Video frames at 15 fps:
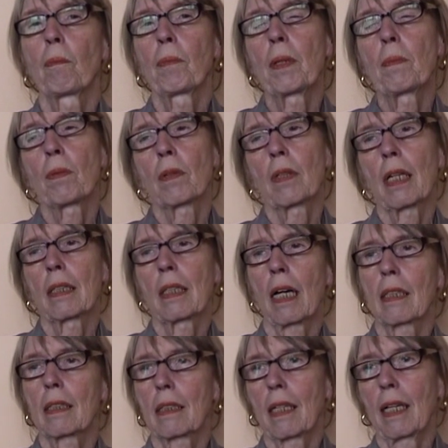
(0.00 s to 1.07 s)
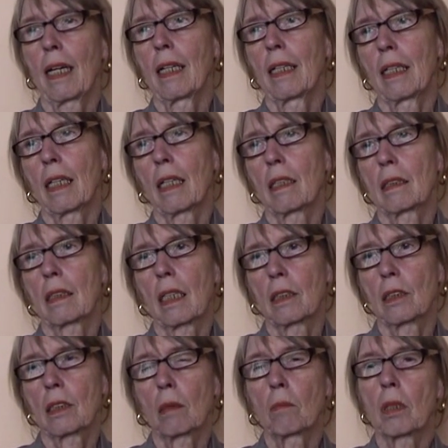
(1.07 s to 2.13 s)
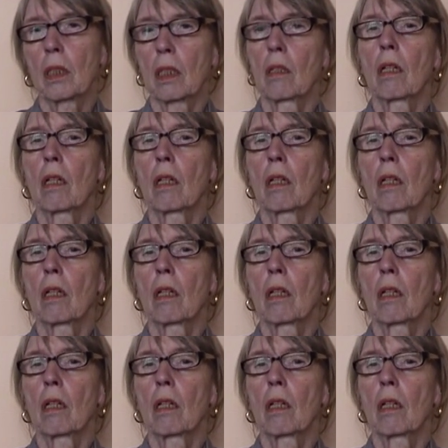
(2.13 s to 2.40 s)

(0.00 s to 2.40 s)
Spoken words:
people that are training, there is somebody